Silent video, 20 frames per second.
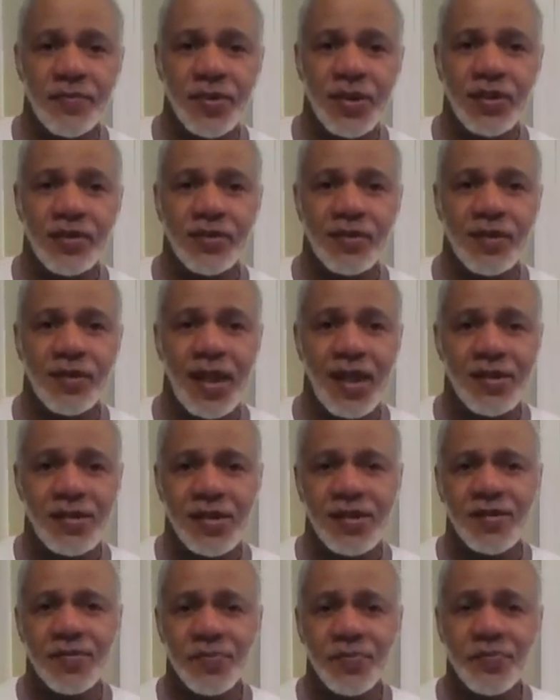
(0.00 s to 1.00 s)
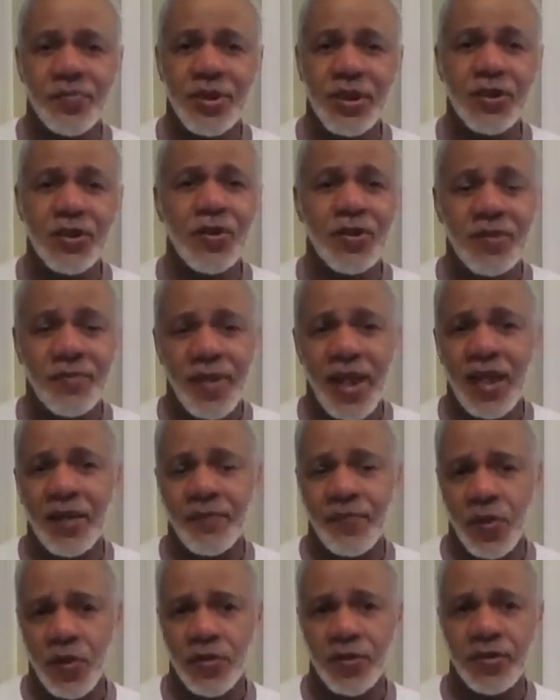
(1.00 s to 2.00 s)
but I just put it on the
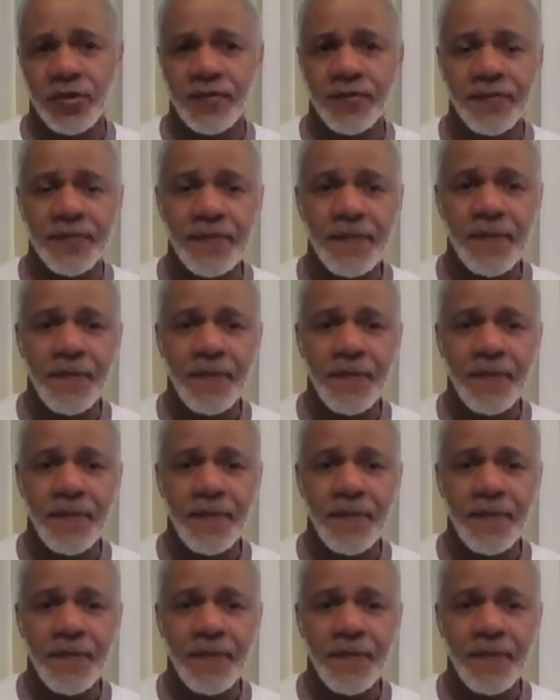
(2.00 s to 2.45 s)
back burner.